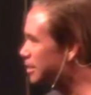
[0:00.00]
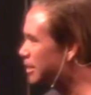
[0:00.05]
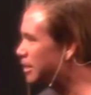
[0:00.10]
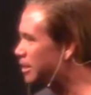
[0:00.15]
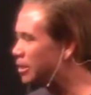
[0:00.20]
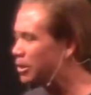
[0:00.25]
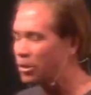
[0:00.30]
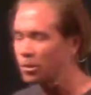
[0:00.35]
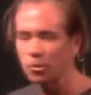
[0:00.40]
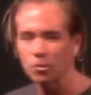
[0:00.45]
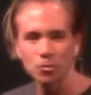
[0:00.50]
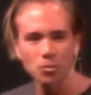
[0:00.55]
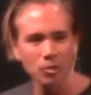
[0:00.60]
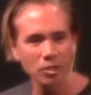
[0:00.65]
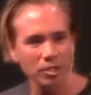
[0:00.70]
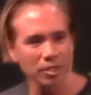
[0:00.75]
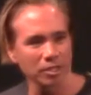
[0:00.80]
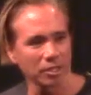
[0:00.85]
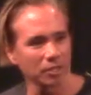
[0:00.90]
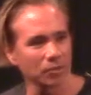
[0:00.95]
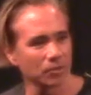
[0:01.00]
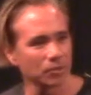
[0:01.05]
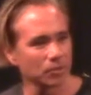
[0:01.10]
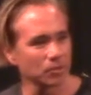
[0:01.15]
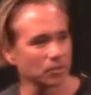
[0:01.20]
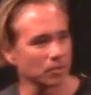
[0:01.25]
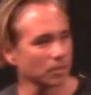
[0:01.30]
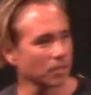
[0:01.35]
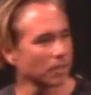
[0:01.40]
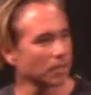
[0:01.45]
uh, working
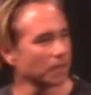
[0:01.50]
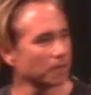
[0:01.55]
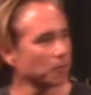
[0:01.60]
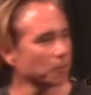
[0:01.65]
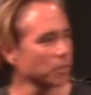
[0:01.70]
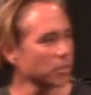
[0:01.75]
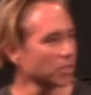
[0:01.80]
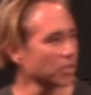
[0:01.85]
uh, with the